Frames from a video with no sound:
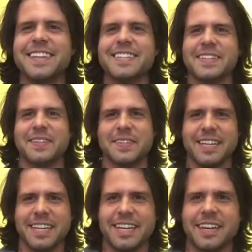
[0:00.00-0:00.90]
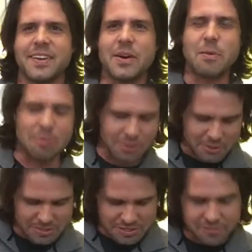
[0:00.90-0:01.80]
So you know, go
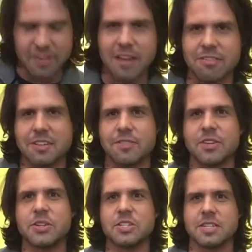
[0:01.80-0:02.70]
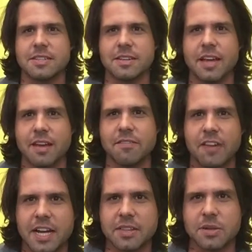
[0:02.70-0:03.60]
peruse your favorite versions and and
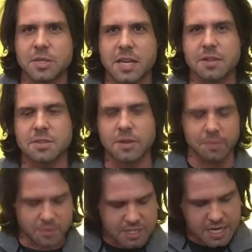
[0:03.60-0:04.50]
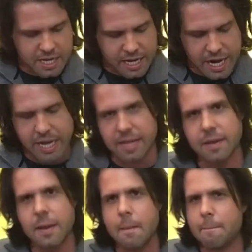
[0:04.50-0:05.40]
find those out. So I'm just gonna kind of
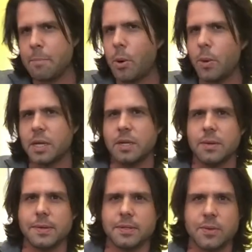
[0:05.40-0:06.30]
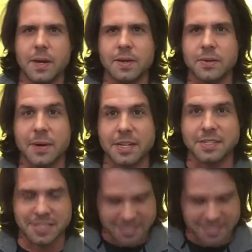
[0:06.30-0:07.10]
point you in the right direction